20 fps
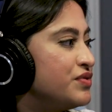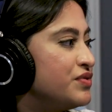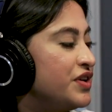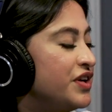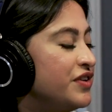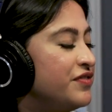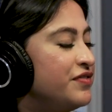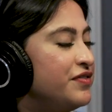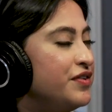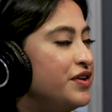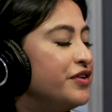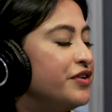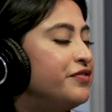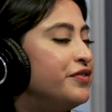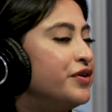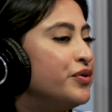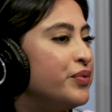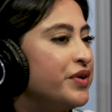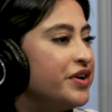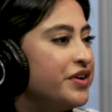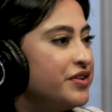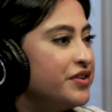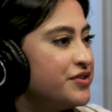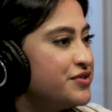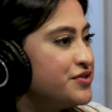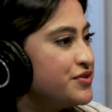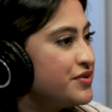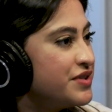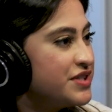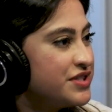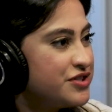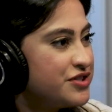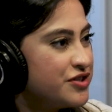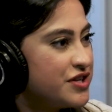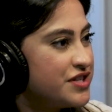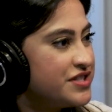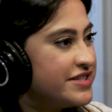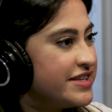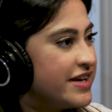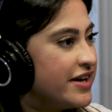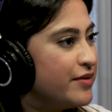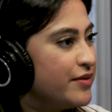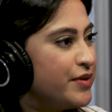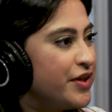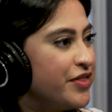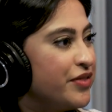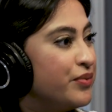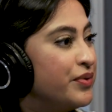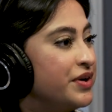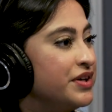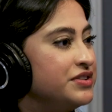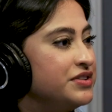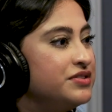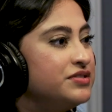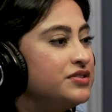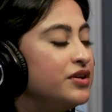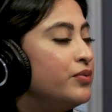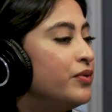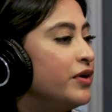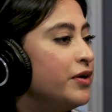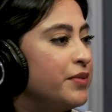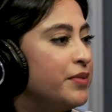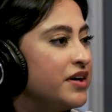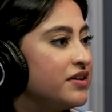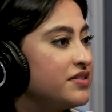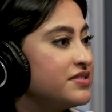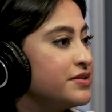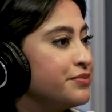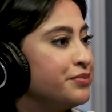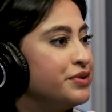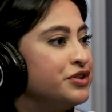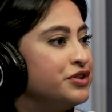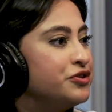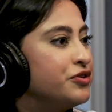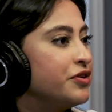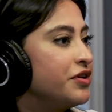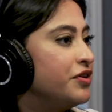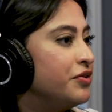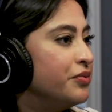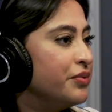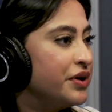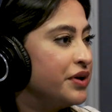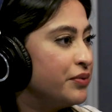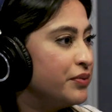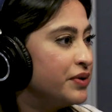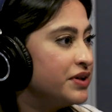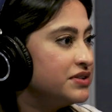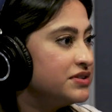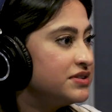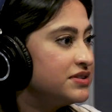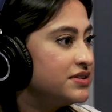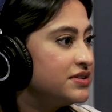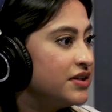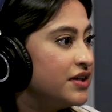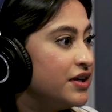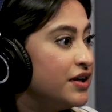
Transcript: if you're one of those who gets stressed out about the 1 and 2, don't worry about it because I'm going to trick you anyways.